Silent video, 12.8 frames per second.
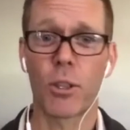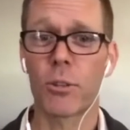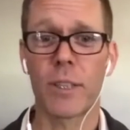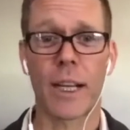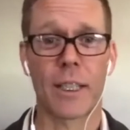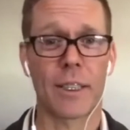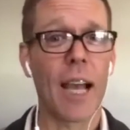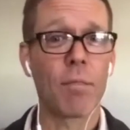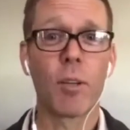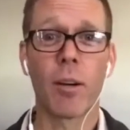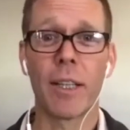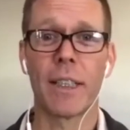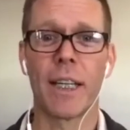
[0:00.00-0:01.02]
two seconds i have
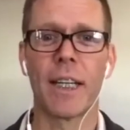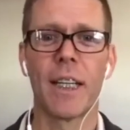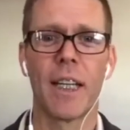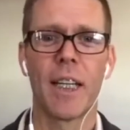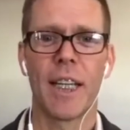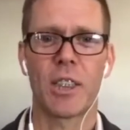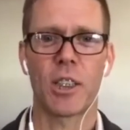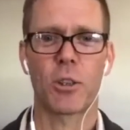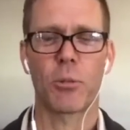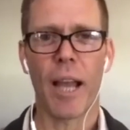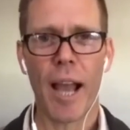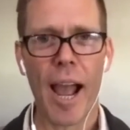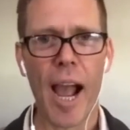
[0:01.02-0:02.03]
no idea it just
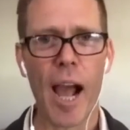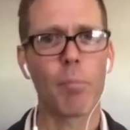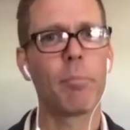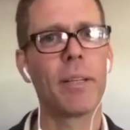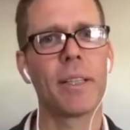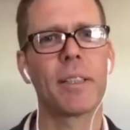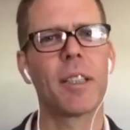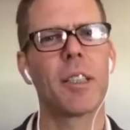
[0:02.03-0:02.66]
happened